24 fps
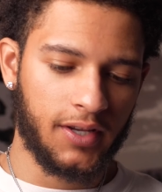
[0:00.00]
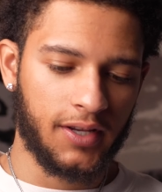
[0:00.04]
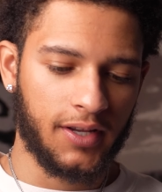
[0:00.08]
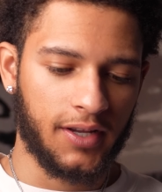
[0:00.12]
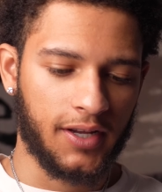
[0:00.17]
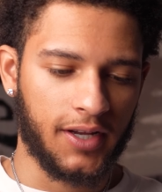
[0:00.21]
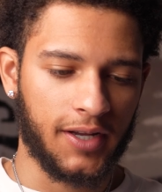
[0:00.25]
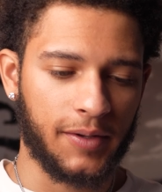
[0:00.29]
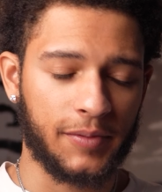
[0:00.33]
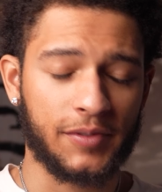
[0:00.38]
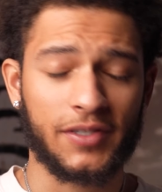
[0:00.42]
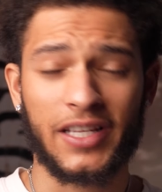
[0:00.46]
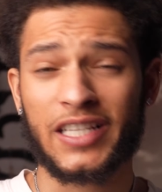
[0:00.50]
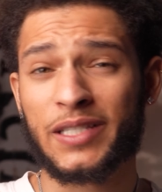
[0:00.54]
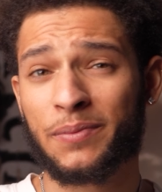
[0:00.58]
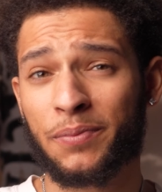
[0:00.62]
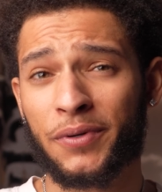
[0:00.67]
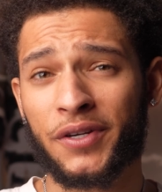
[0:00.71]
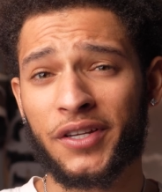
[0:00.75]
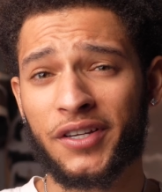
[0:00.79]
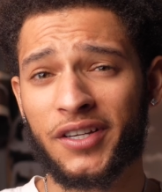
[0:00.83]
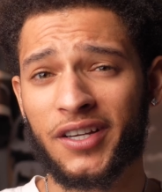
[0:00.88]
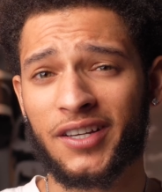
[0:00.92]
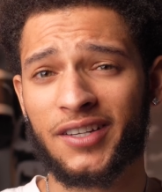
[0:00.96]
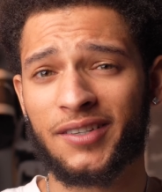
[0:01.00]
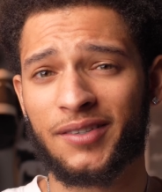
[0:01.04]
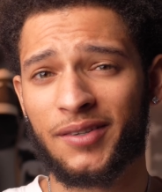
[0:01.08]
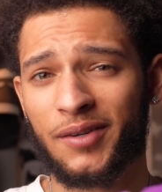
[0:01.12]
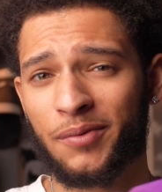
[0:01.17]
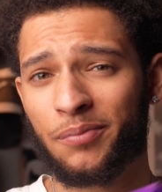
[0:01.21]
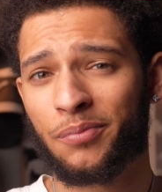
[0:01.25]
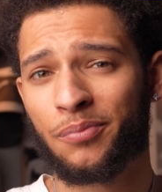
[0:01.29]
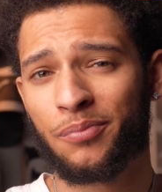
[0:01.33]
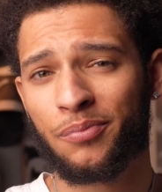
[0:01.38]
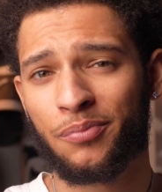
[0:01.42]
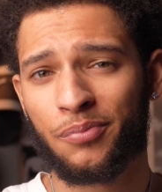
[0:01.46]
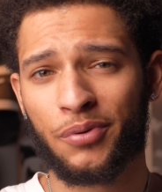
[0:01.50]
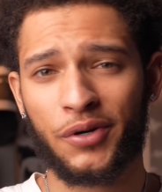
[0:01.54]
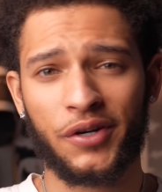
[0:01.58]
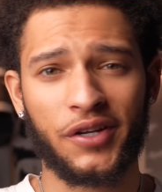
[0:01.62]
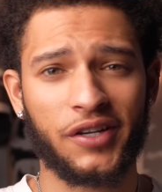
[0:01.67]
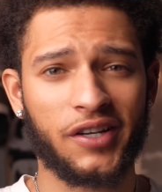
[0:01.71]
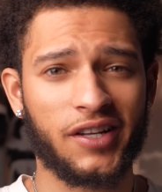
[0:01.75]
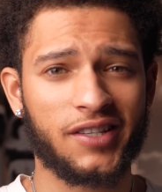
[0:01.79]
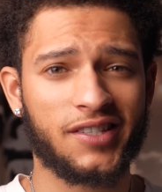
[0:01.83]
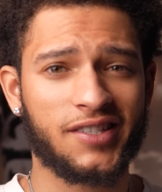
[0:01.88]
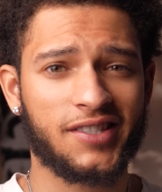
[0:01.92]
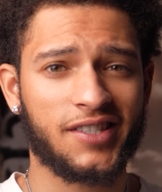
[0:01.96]
So that's pretty good. Pretty
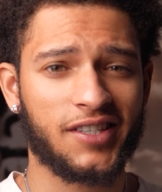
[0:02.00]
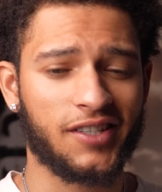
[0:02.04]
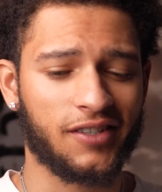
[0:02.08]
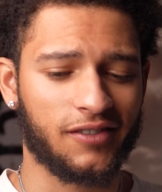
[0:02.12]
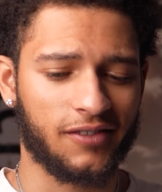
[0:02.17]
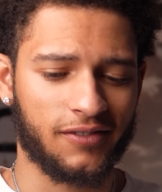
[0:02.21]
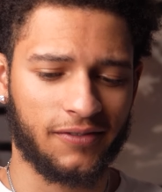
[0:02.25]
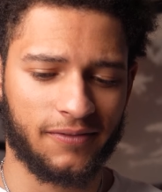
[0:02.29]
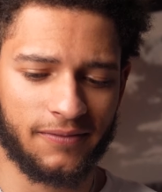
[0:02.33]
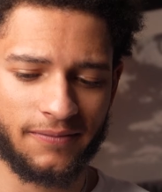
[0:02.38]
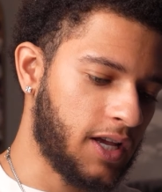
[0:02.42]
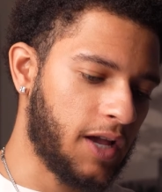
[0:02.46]
good steal.